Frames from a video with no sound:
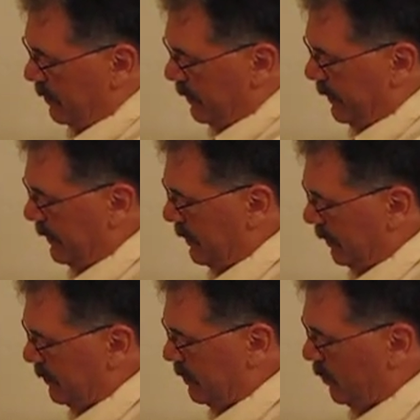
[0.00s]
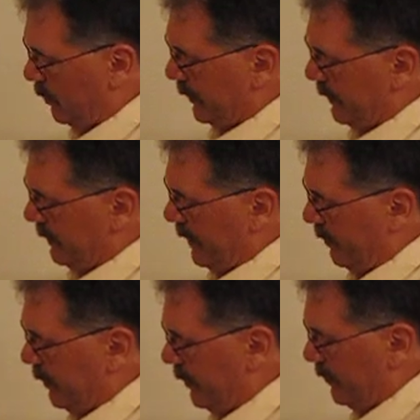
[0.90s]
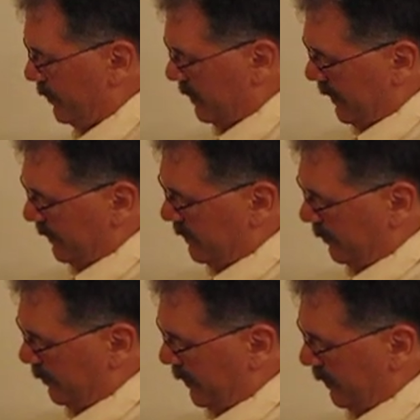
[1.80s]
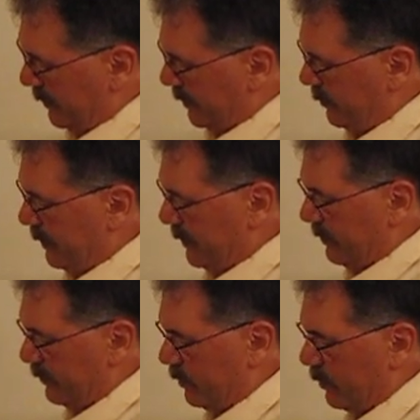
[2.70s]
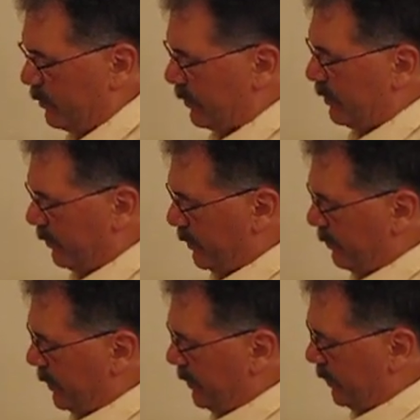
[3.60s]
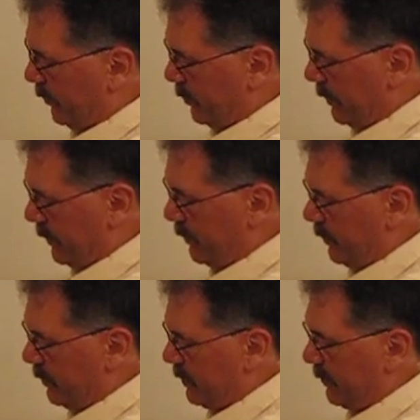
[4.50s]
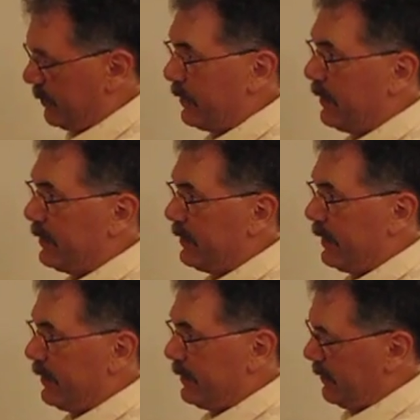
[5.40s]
Alright, I'm just holding it that way for size comparison, but of course with the rear button you'd want to do something like that.